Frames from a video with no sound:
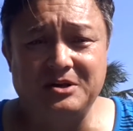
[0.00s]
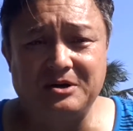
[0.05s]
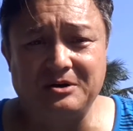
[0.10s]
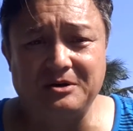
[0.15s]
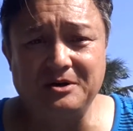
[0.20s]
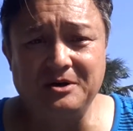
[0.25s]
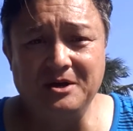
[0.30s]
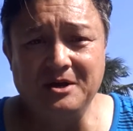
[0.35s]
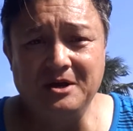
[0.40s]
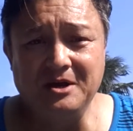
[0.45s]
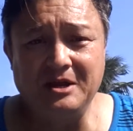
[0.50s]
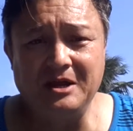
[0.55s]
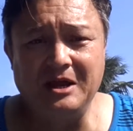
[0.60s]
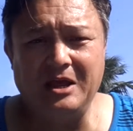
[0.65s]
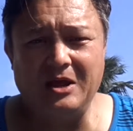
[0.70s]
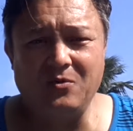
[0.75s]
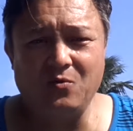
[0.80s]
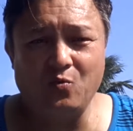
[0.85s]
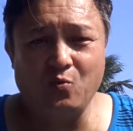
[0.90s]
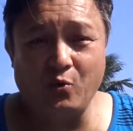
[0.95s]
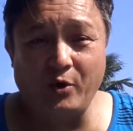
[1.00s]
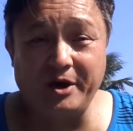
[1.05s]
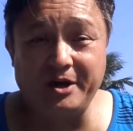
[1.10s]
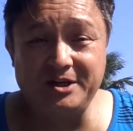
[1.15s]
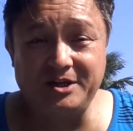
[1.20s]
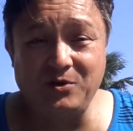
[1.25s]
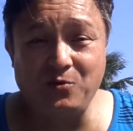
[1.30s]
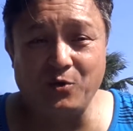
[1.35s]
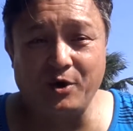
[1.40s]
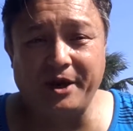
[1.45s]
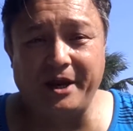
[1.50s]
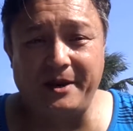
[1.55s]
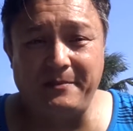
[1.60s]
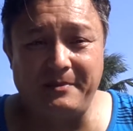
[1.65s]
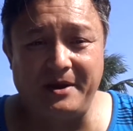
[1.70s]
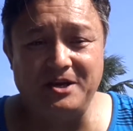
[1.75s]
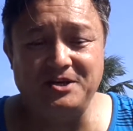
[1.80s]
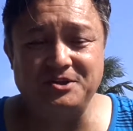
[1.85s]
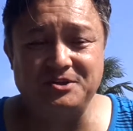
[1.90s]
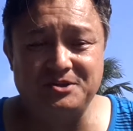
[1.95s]
they're really
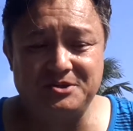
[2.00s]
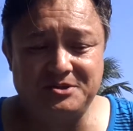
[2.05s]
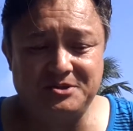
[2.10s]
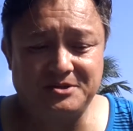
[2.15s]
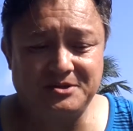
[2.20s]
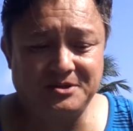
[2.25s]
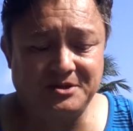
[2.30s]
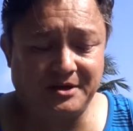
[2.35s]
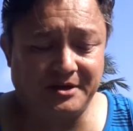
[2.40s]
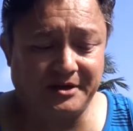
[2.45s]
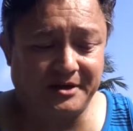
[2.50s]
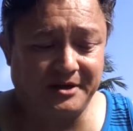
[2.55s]
working beaches.